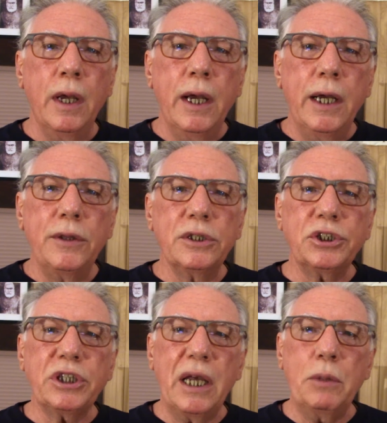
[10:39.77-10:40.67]
In the
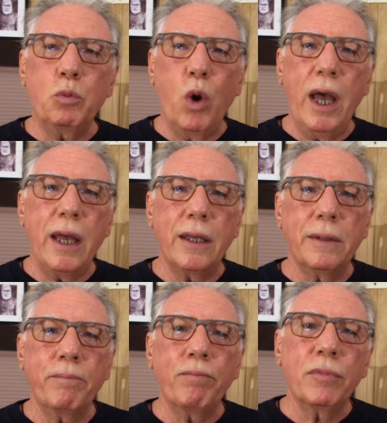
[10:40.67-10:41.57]
same
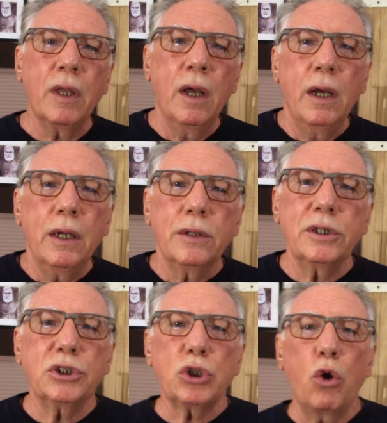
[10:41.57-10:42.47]
way,
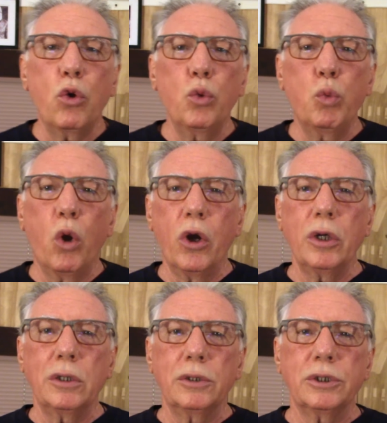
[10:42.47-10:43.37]
this whole
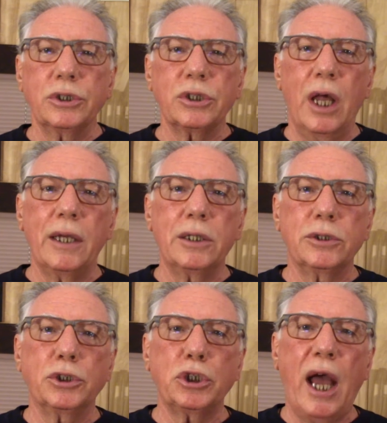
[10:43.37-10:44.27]
world is like a
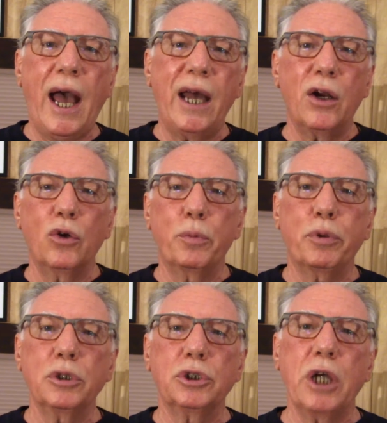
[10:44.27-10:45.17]
shadow
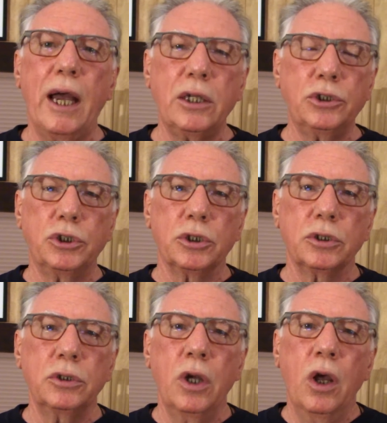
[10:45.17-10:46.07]

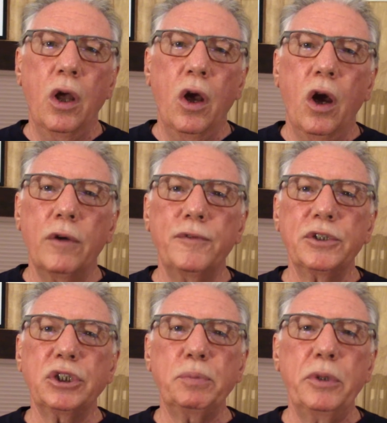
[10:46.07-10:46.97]
projection of the
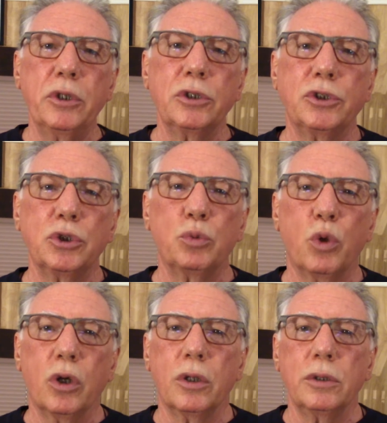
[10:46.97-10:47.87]
spiritual
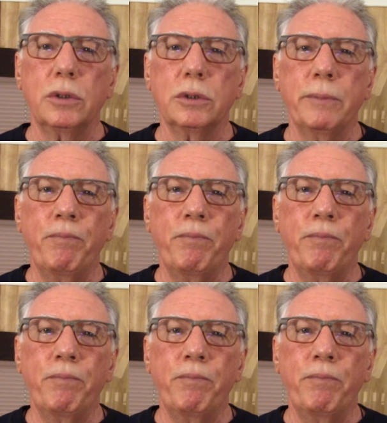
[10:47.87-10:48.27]
world.